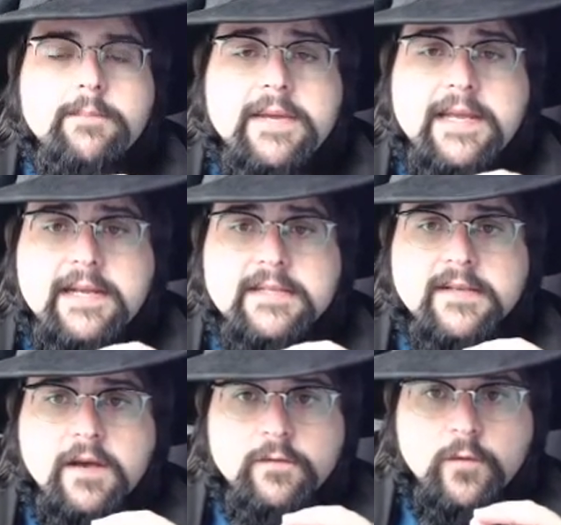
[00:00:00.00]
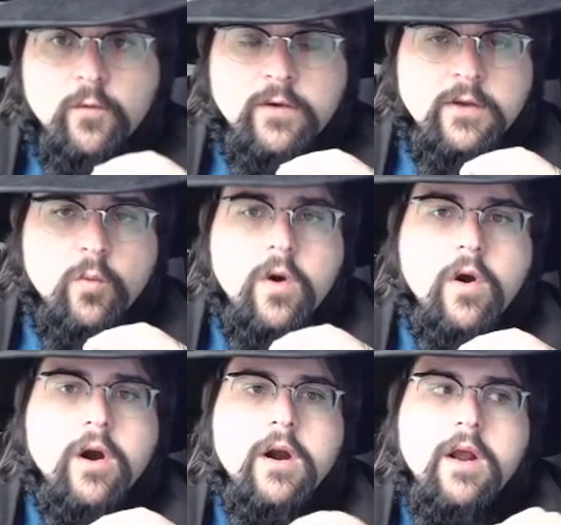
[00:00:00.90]
piece of who you
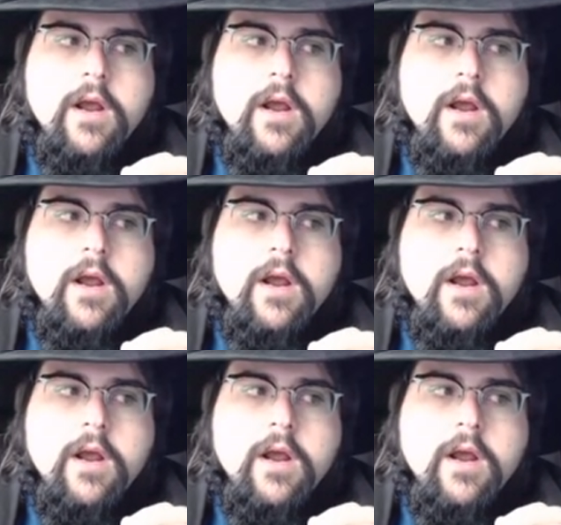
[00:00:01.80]
are.